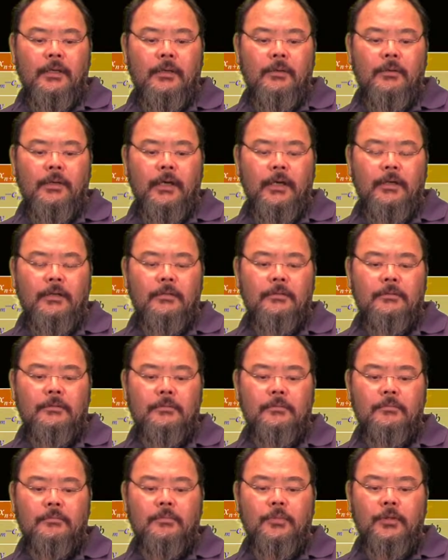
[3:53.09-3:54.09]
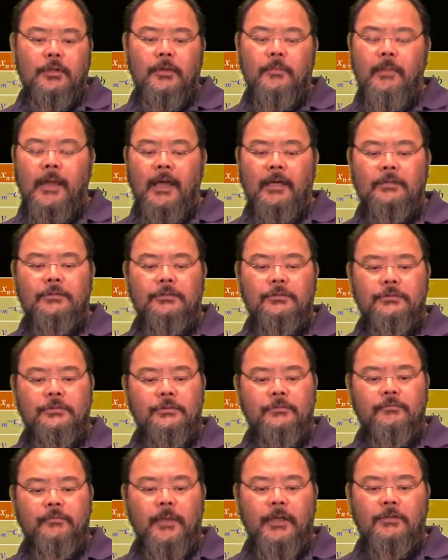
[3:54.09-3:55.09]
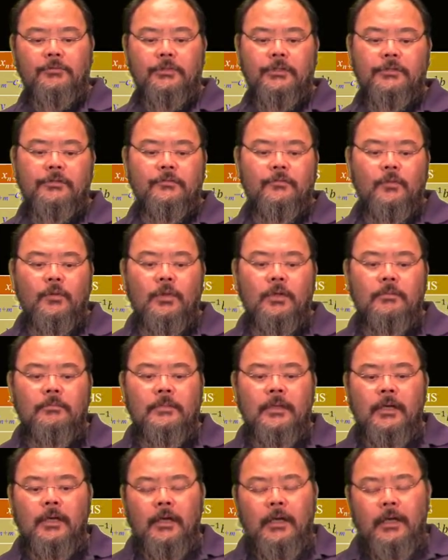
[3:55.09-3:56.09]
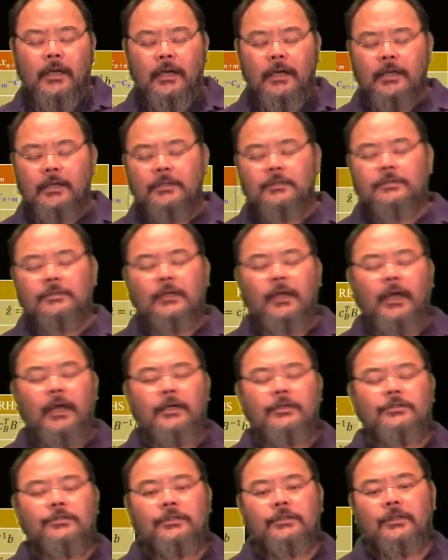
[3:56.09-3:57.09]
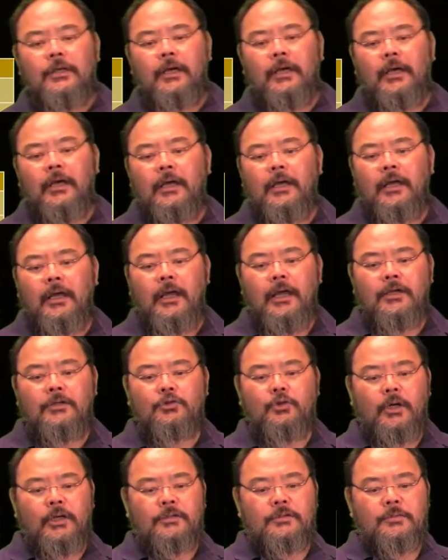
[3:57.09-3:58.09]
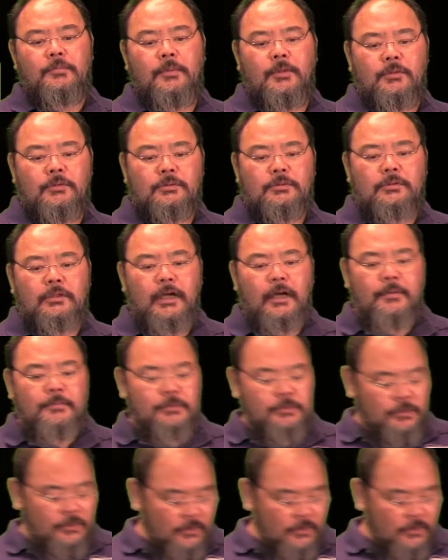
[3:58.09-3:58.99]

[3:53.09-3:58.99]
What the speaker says: Okay, putting back to the matrix form is a transpose times